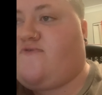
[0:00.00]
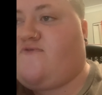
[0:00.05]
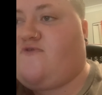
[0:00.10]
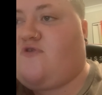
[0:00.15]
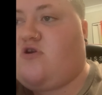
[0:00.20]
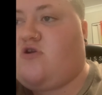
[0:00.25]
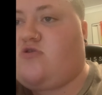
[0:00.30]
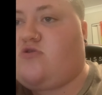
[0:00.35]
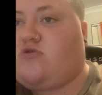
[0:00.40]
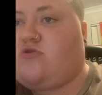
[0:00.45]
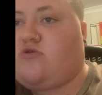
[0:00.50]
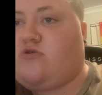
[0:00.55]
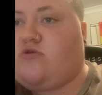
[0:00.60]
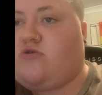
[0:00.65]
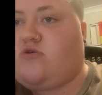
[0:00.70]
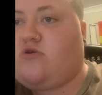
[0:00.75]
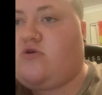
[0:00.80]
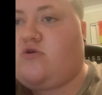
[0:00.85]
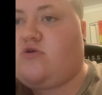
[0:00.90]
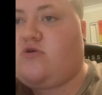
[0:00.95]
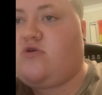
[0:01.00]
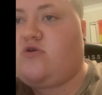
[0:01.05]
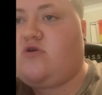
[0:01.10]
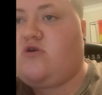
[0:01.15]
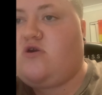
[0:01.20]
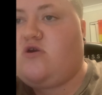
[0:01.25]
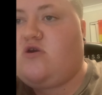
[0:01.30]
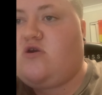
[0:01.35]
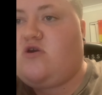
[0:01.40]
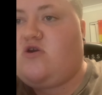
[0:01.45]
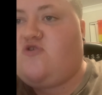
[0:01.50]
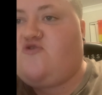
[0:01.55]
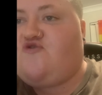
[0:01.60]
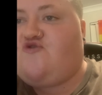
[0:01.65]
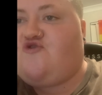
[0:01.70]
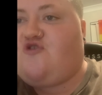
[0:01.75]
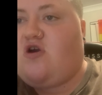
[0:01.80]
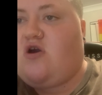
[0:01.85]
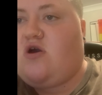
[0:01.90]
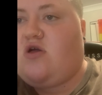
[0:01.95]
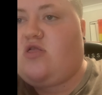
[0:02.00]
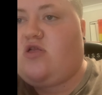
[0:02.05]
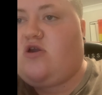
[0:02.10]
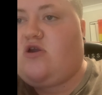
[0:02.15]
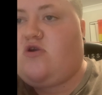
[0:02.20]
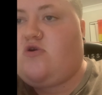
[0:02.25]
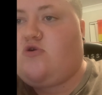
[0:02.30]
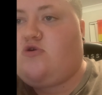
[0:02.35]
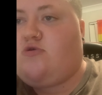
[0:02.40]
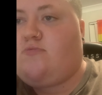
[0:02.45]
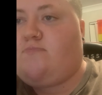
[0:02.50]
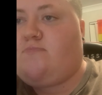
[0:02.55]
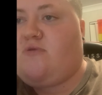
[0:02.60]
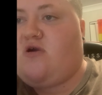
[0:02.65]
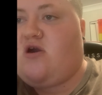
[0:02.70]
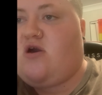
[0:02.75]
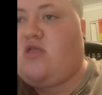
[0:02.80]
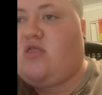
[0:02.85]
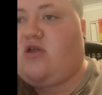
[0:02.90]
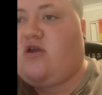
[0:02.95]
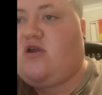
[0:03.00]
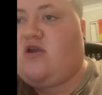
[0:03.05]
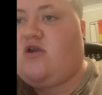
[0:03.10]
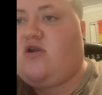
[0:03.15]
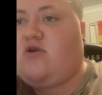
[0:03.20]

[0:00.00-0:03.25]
friends, Charlie O'Malley,